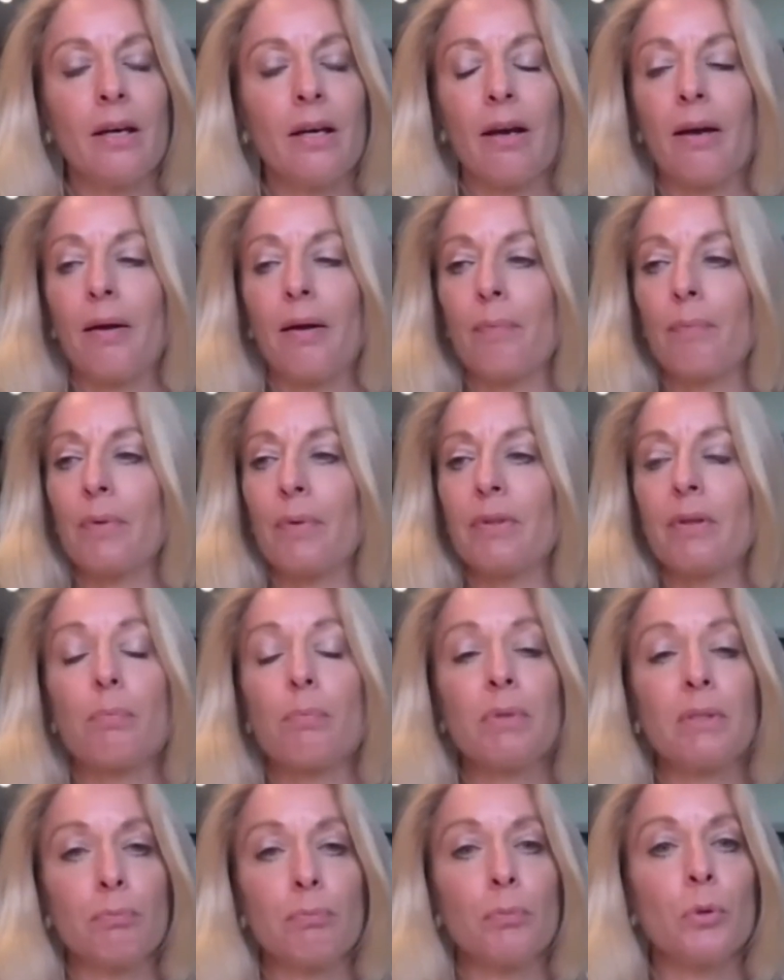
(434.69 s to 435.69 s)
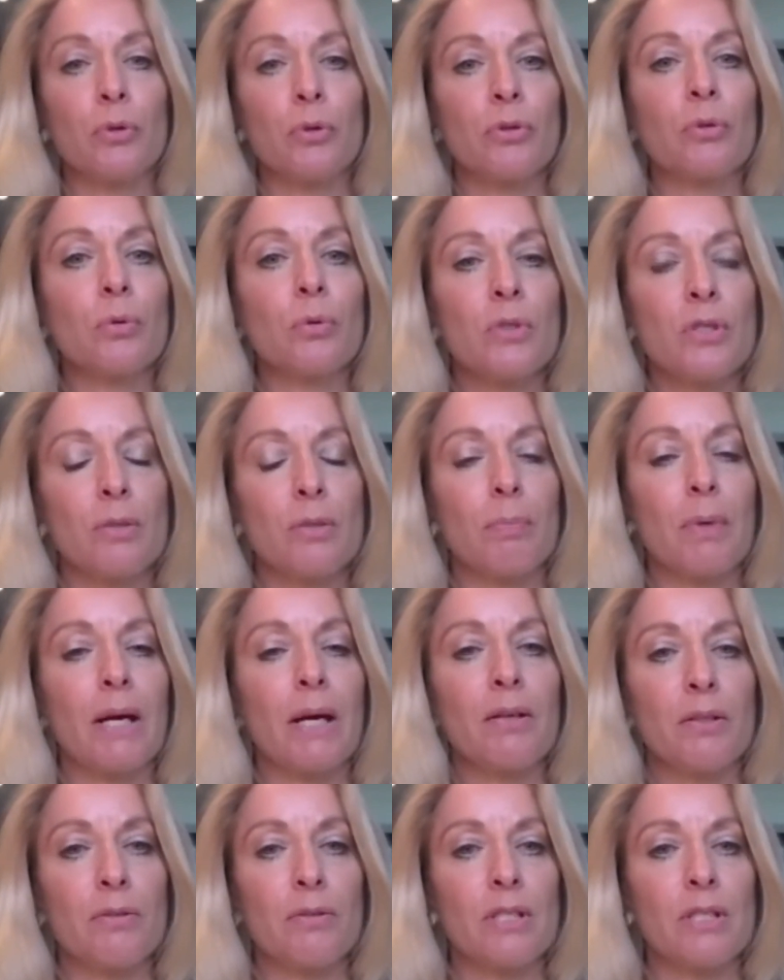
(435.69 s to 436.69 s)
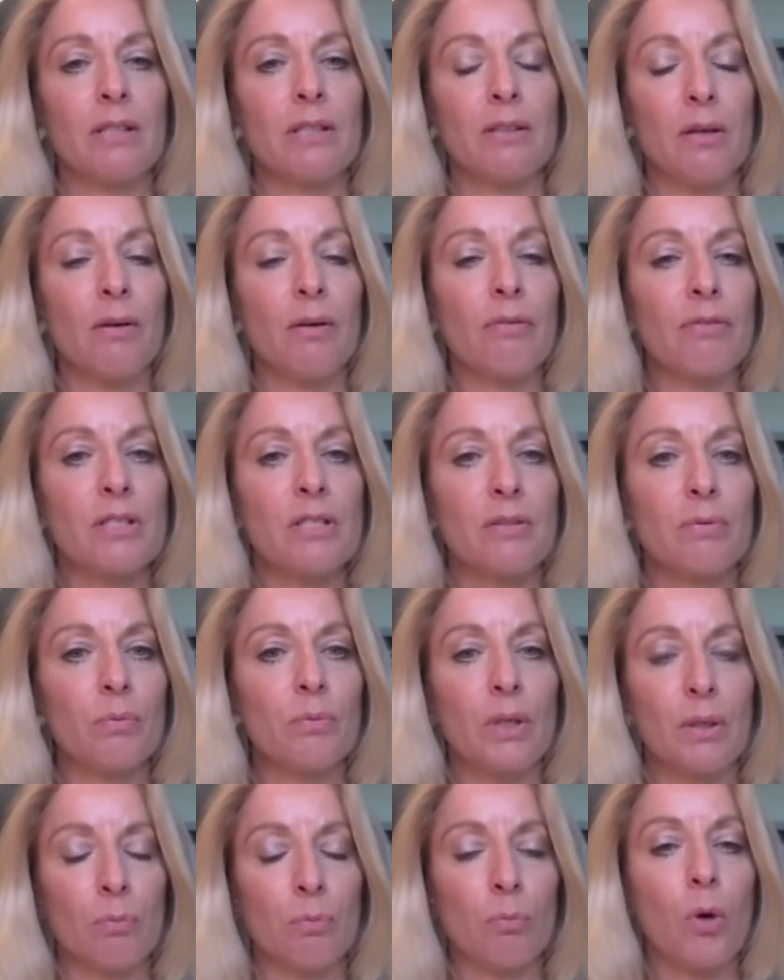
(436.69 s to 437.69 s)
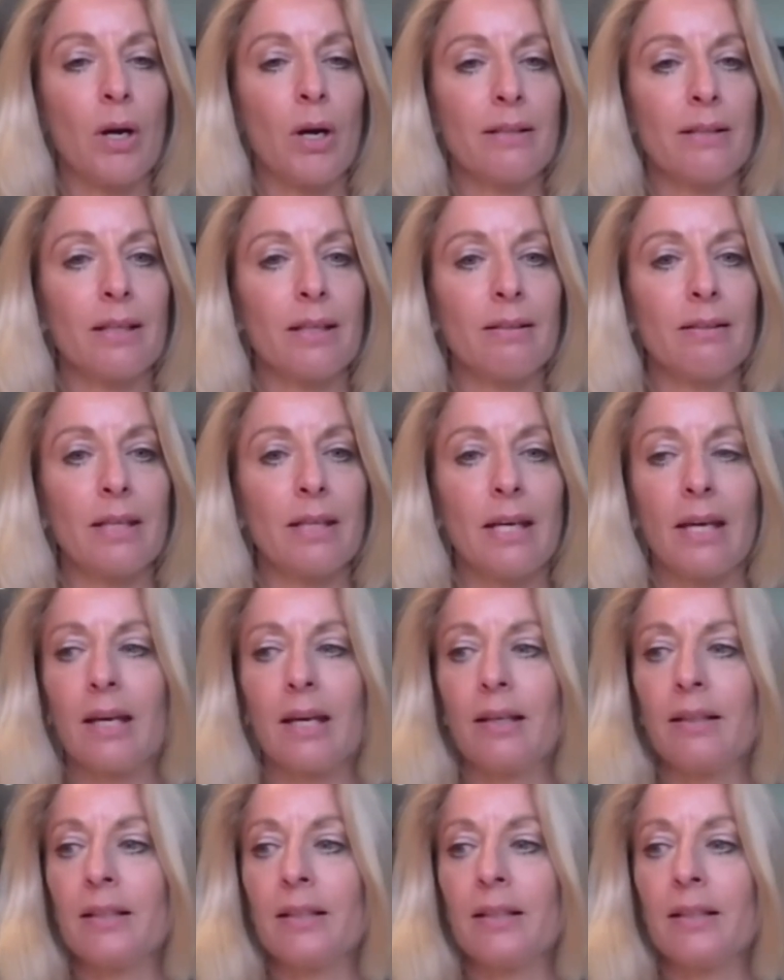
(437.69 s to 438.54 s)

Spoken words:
There'll be more thought about who's in the office and why they're there.